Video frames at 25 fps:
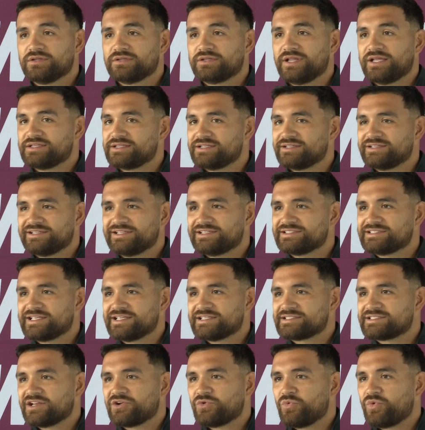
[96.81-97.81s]
That it's,
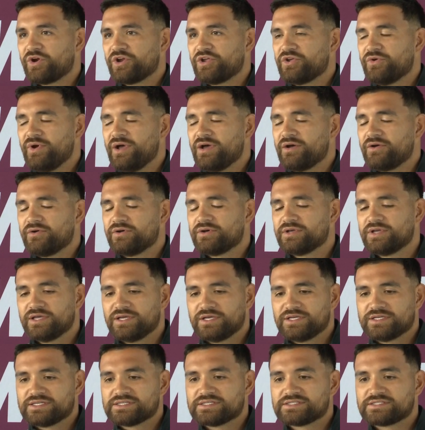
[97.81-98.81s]
it's going to wear you out.
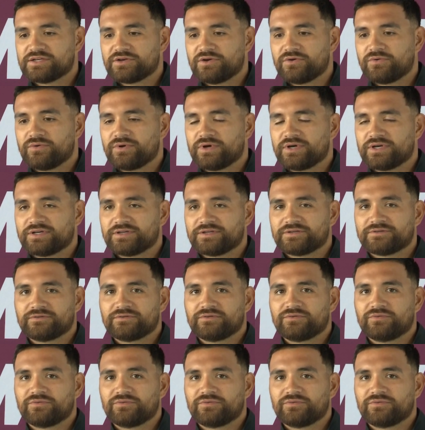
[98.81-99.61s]
So uh,